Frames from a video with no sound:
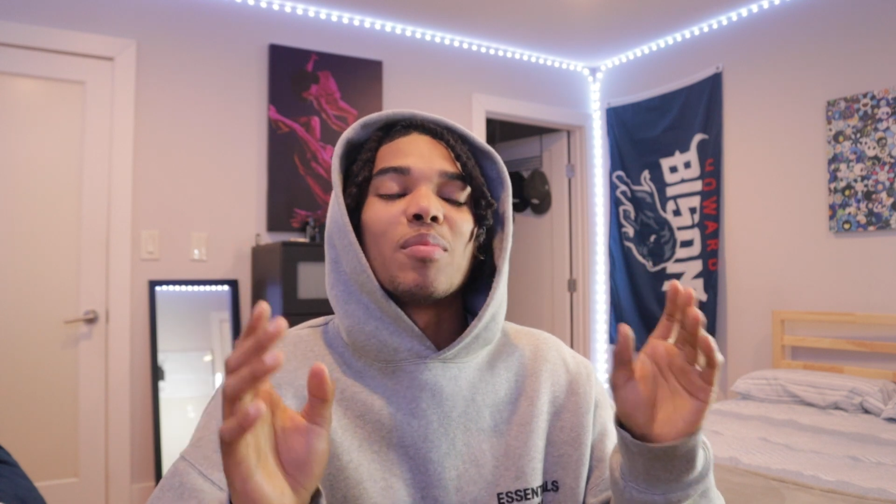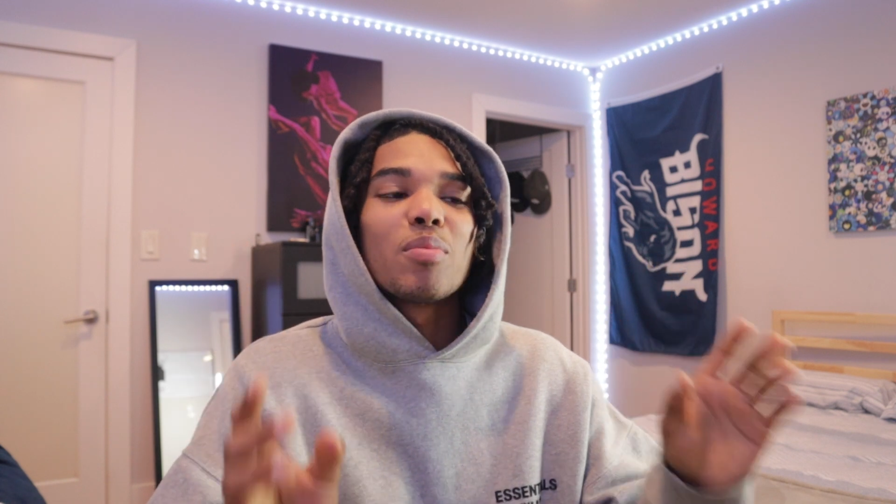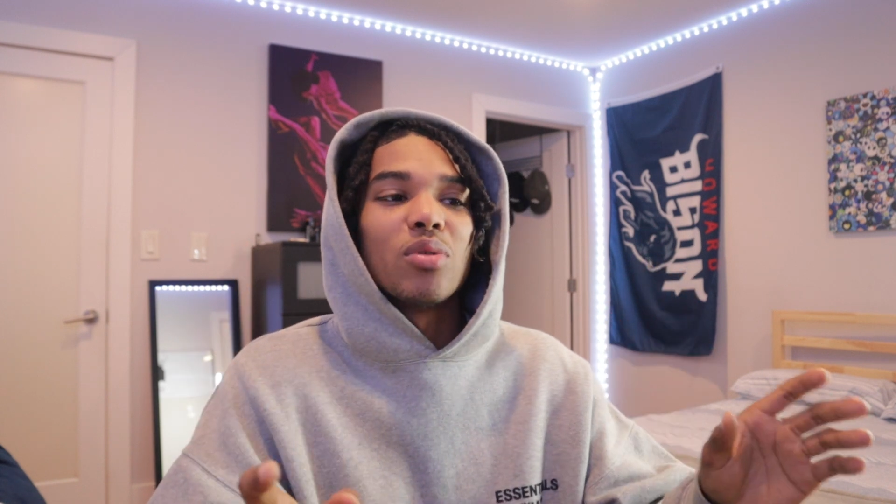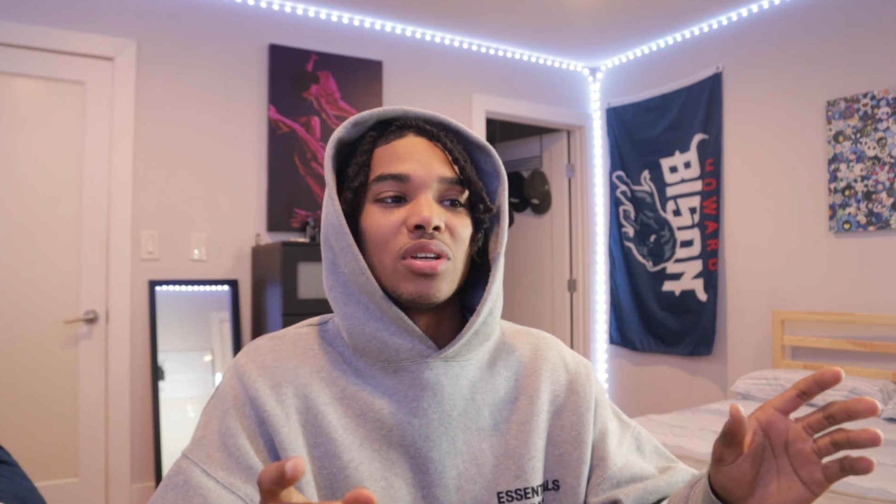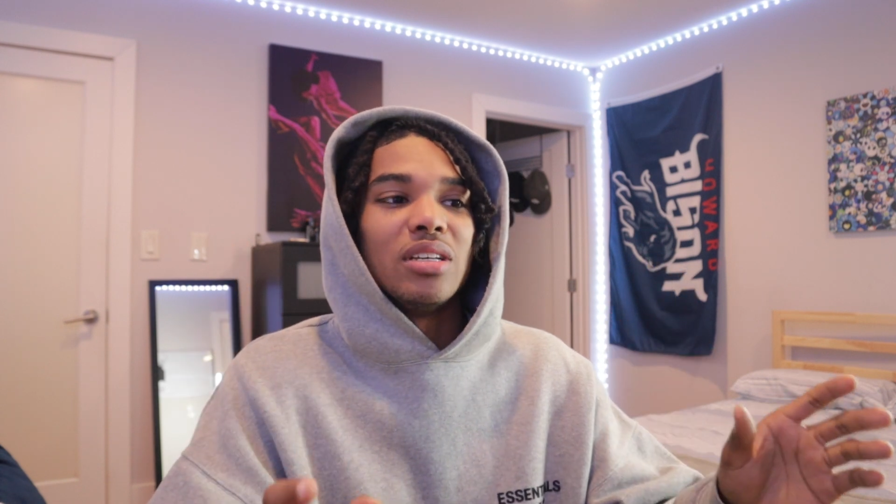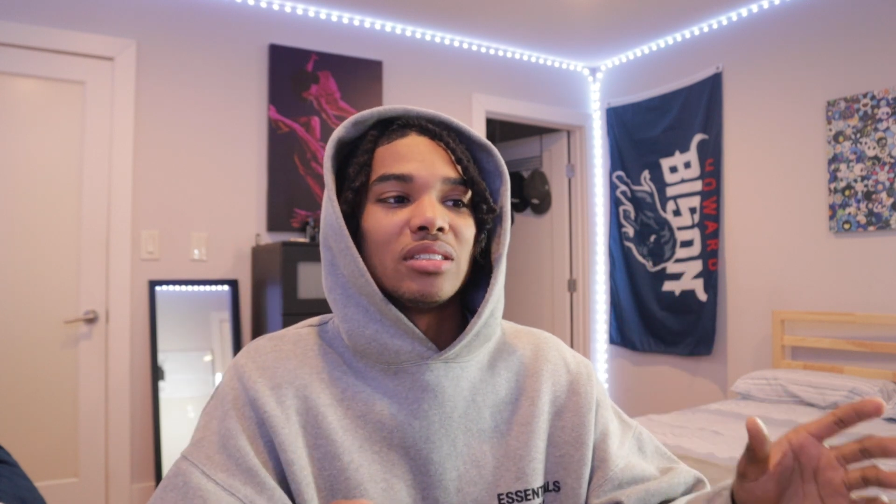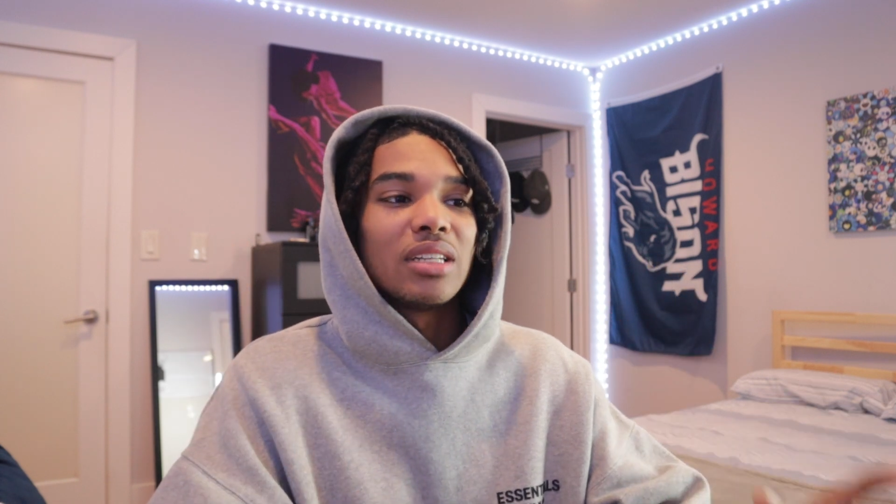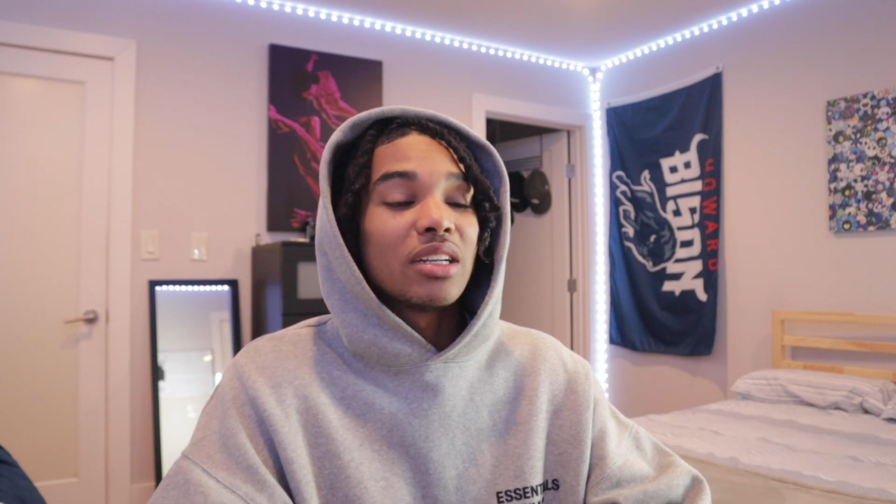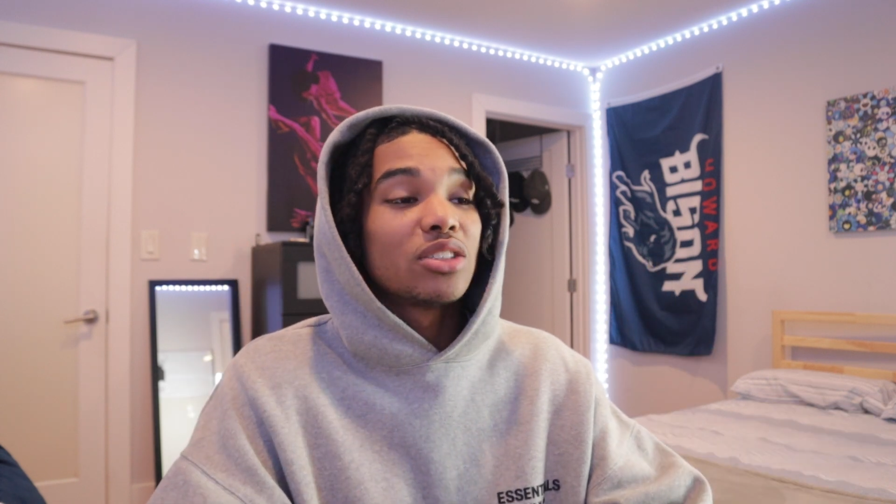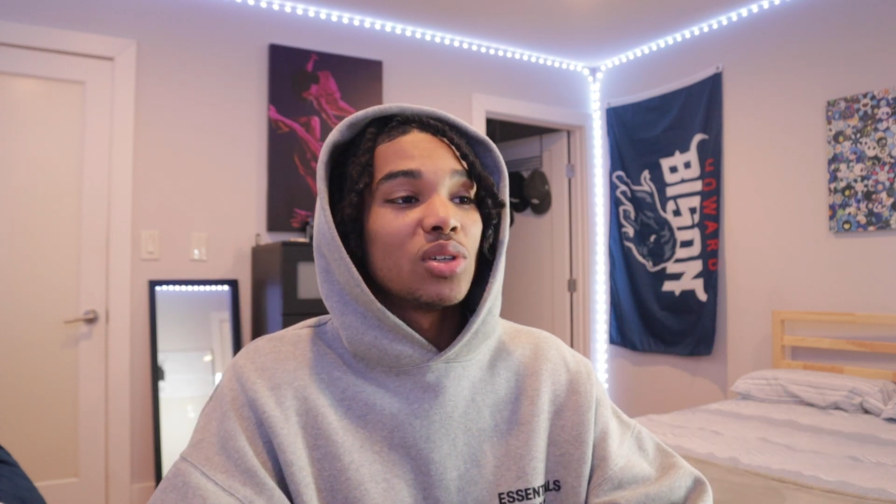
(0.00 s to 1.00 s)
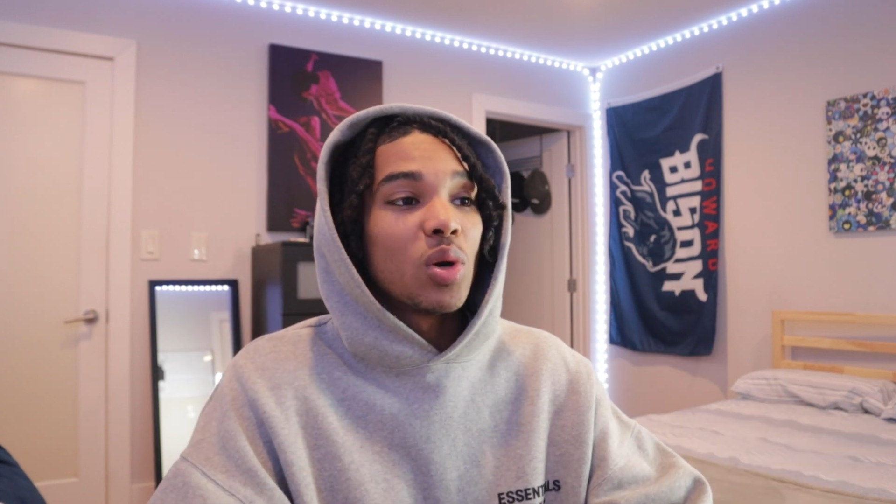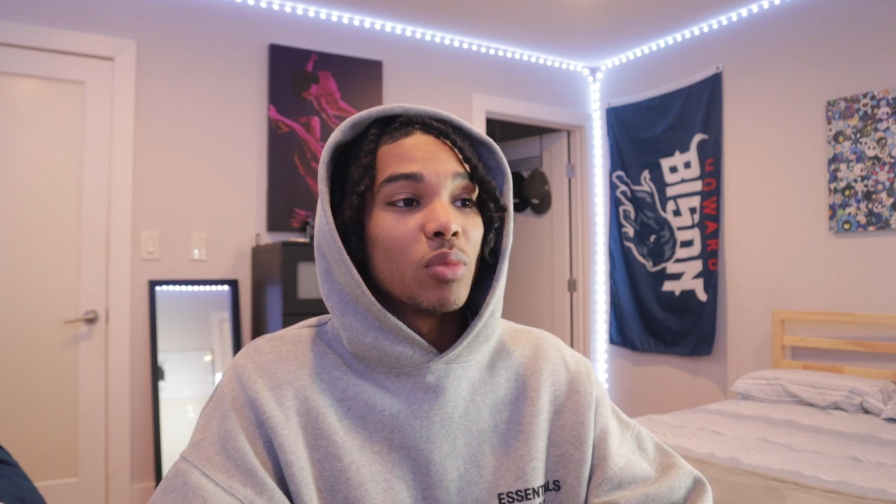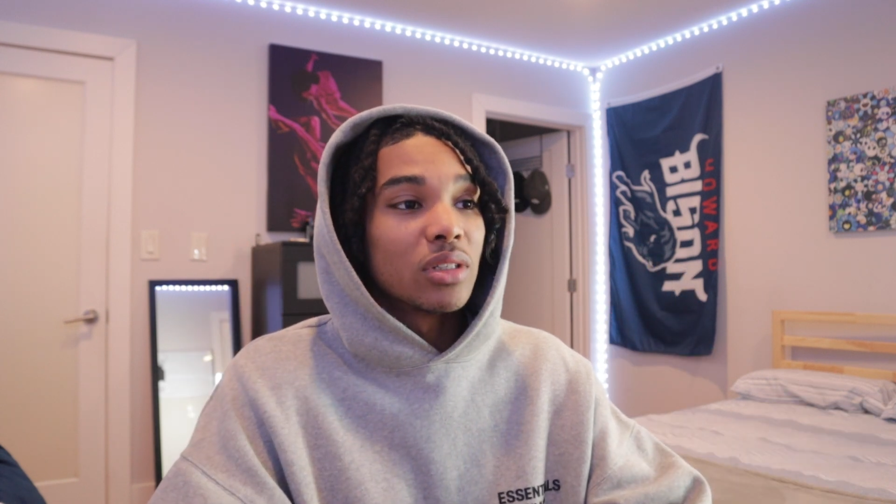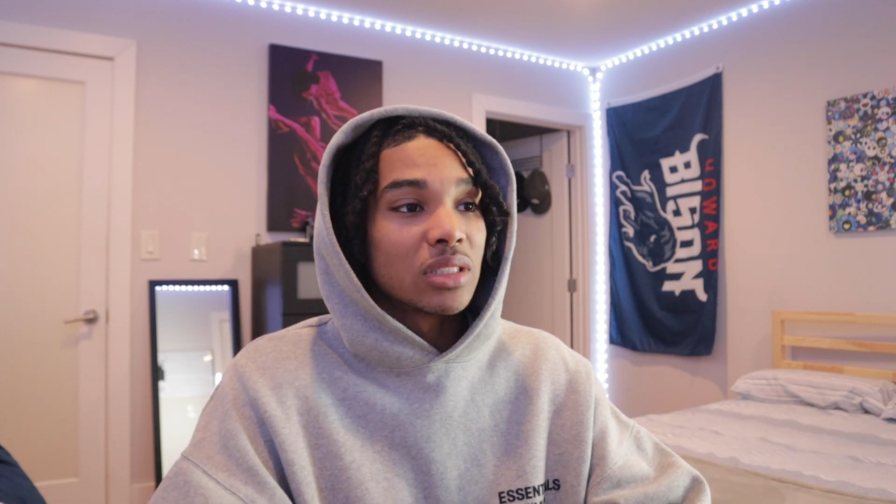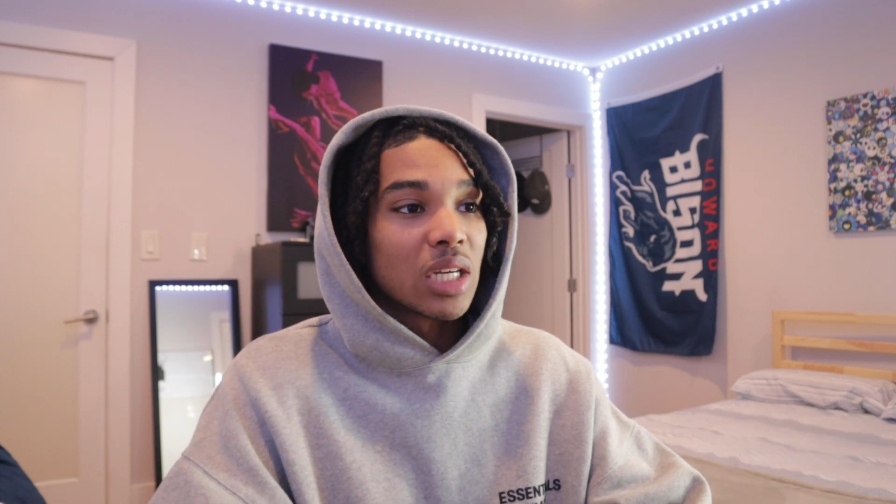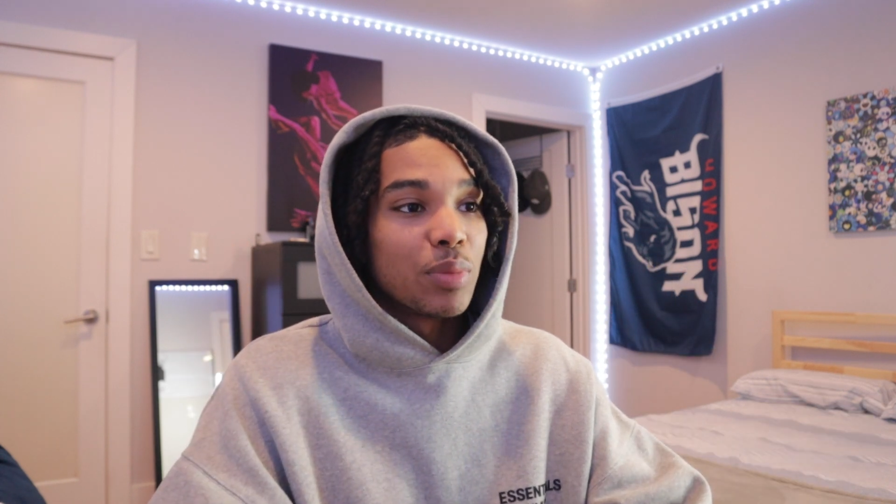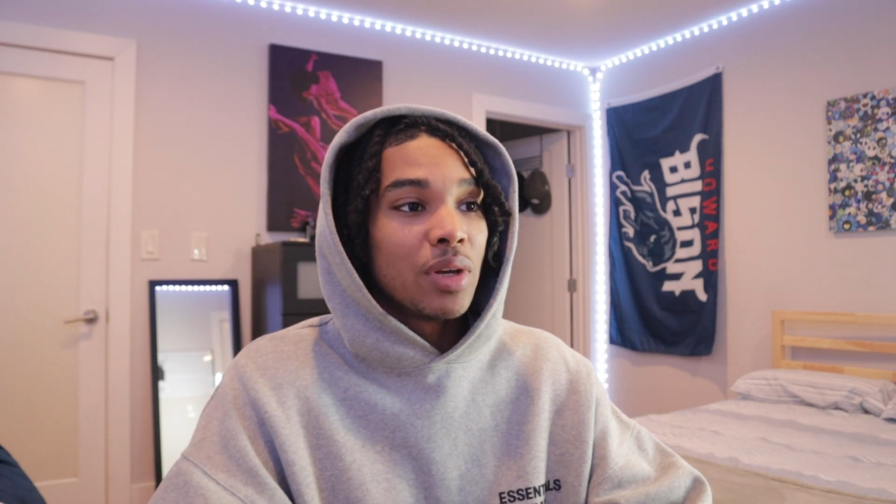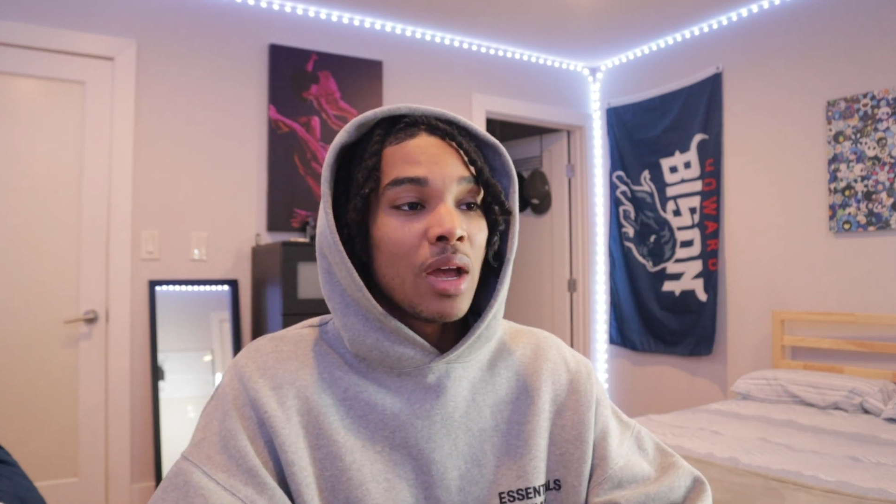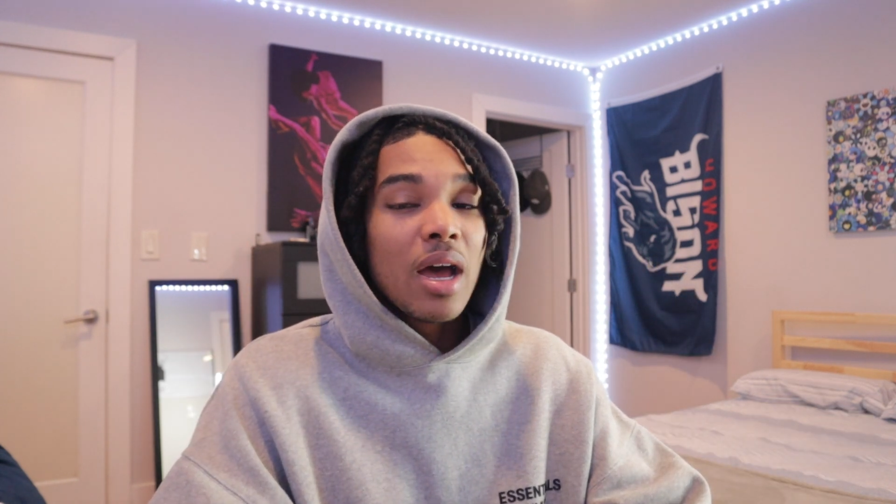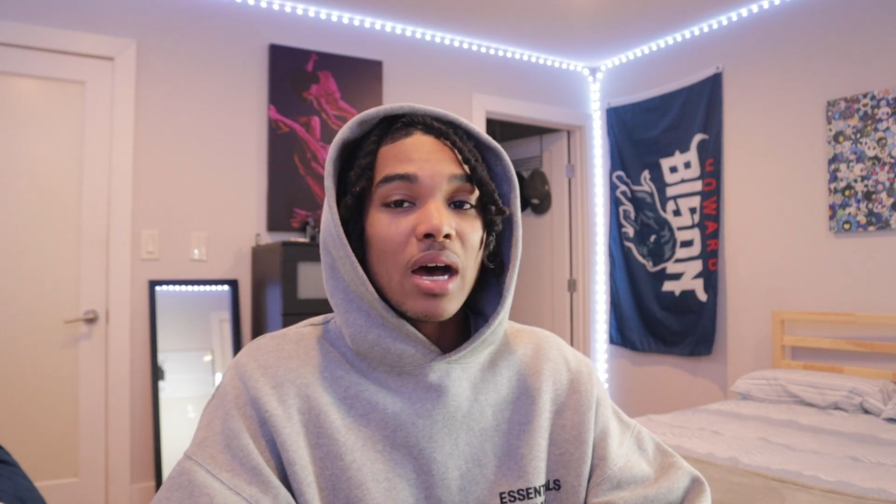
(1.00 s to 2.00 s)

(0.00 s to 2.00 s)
I remember he assigned us a homework assignment.